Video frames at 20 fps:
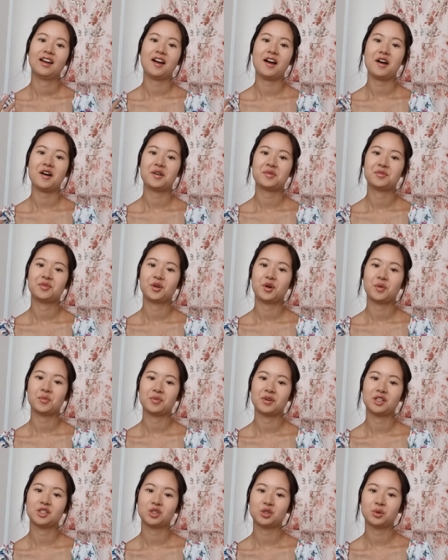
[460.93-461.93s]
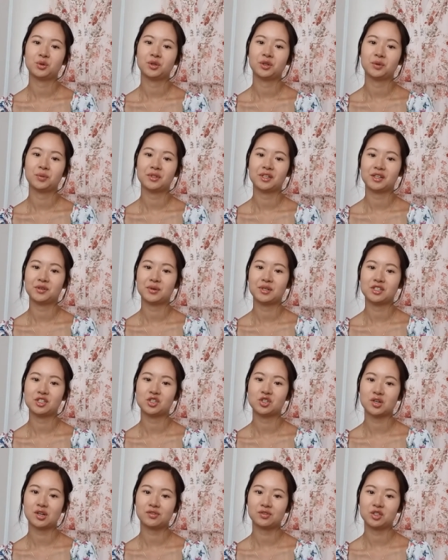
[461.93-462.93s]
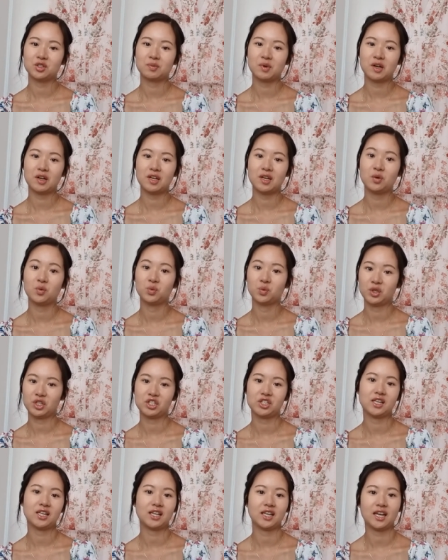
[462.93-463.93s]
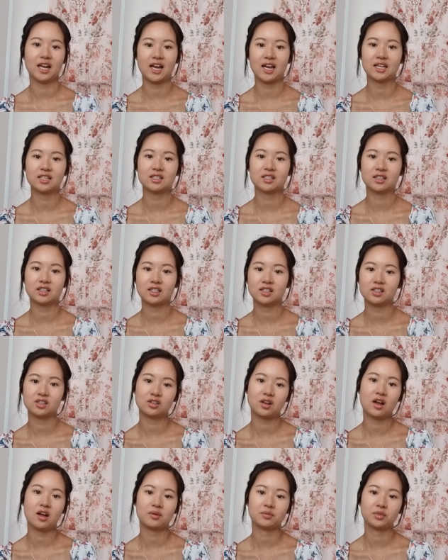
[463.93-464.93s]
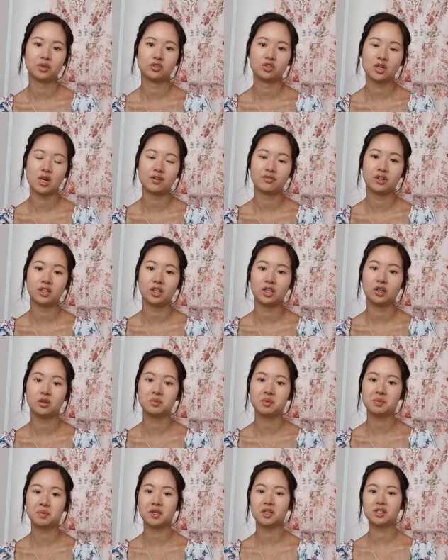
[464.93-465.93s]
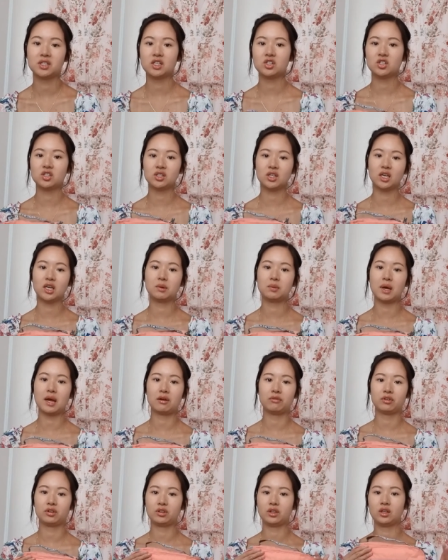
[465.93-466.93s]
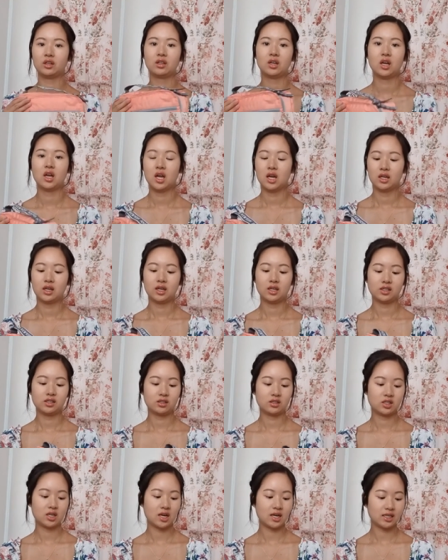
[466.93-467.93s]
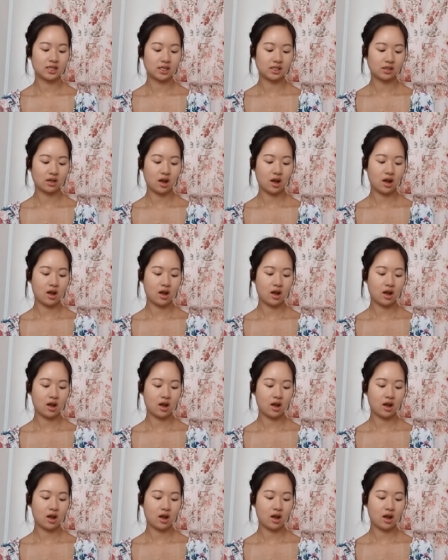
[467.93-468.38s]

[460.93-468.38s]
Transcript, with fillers: um, on my tour when I went to travel to Bali wish that they had these um, travelling cubes because they just keep everything nice and tidy.